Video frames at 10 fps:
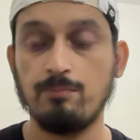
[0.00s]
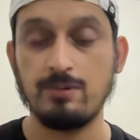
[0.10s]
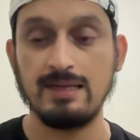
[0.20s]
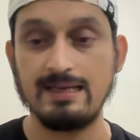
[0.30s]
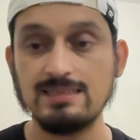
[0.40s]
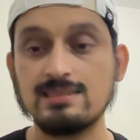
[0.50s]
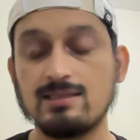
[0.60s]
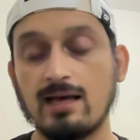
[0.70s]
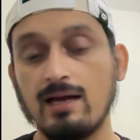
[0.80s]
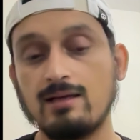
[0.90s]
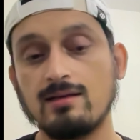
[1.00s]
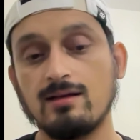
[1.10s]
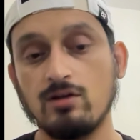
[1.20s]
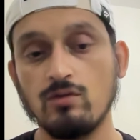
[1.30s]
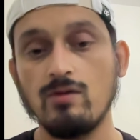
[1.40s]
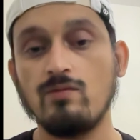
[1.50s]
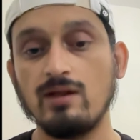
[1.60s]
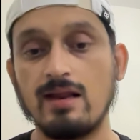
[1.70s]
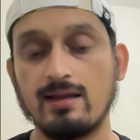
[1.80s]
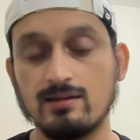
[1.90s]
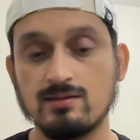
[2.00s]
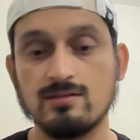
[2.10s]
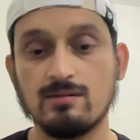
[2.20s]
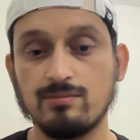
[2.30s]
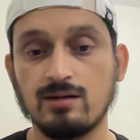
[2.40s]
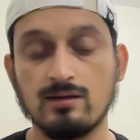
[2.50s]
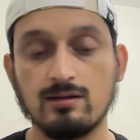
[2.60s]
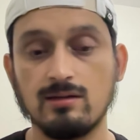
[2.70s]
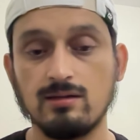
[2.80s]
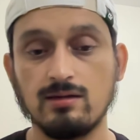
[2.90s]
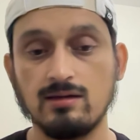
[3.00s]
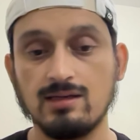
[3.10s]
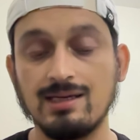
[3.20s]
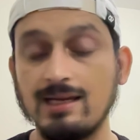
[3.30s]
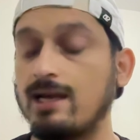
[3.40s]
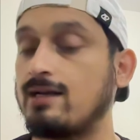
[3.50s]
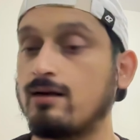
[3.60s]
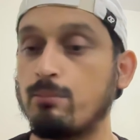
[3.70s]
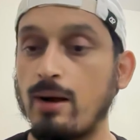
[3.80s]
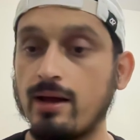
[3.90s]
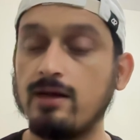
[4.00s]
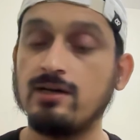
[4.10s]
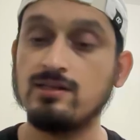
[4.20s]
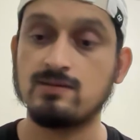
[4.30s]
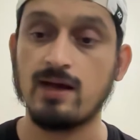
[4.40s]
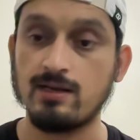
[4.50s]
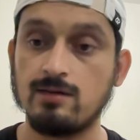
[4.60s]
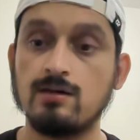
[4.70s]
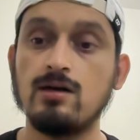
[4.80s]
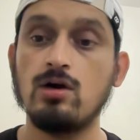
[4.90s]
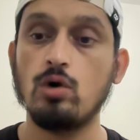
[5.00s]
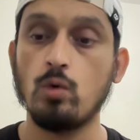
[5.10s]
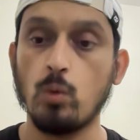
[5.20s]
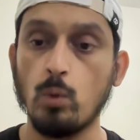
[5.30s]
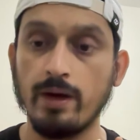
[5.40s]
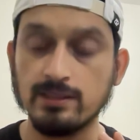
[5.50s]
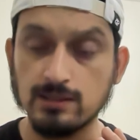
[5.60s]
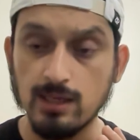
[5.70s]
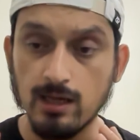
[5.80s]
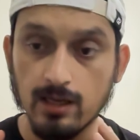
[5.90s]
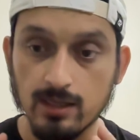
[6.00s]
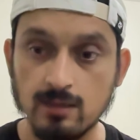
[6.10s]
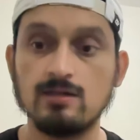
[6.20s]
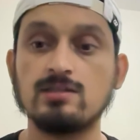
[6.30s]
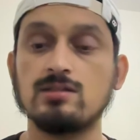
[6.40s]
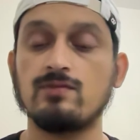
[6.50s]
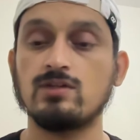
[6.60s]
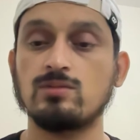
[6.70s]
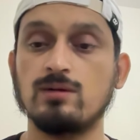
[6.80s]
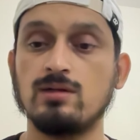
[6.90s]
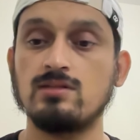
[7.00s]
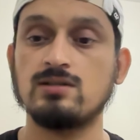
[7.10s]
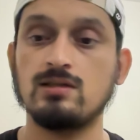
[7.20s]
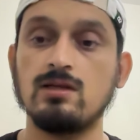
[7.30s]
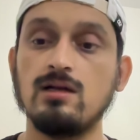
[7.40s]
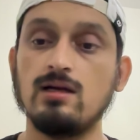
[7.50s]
placed that you will feel like this is something created by a designer who has years of experience in